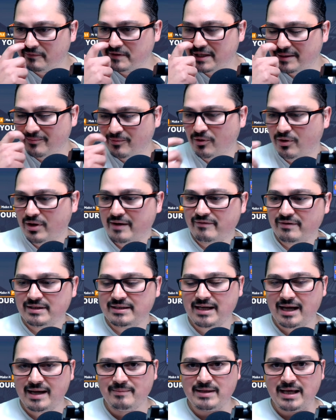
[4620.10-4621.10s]
them or every
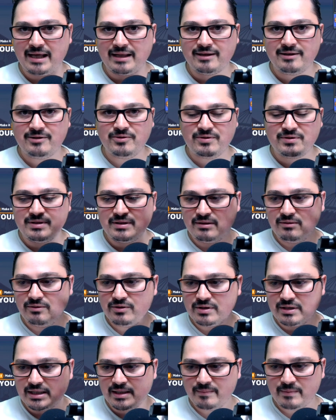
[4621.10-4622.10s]
time that you you
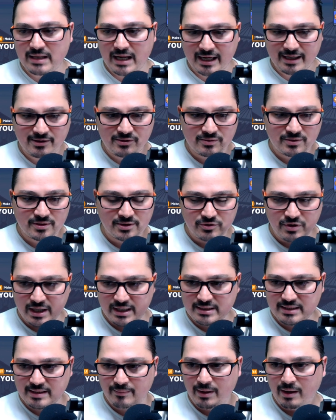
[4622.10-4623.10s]
seem like you're
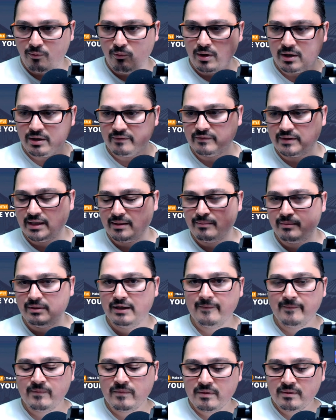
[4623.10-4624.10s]
stressed about one of them
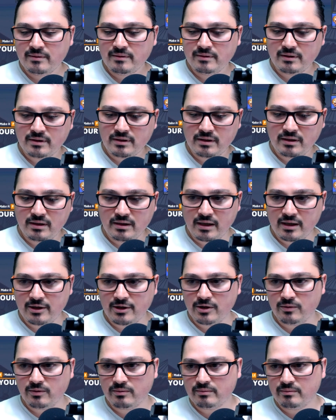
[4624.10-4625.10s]
you
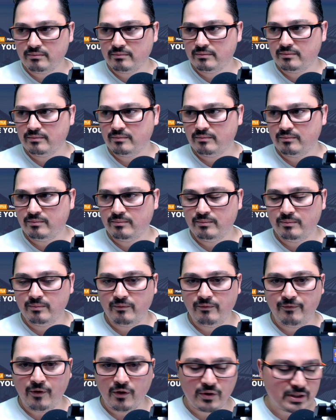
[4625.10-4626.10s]
know
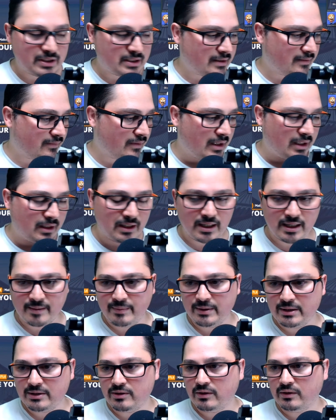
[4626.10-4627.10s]
focus a, a little
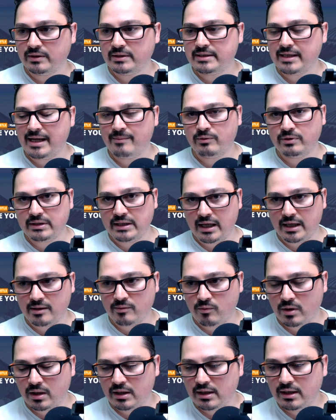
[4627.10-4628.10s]
bit on time on the other
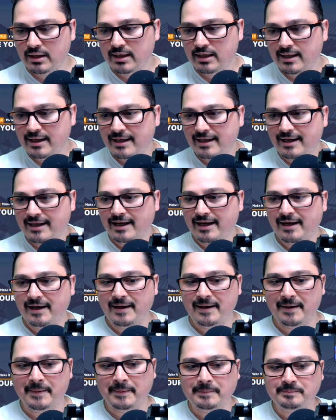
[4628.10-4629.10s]
one
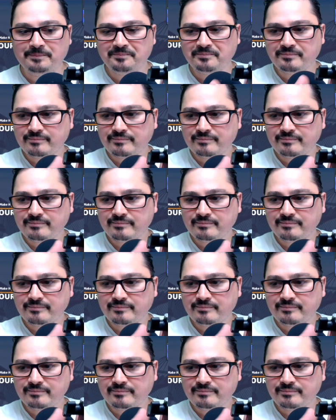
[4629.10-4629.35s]
um,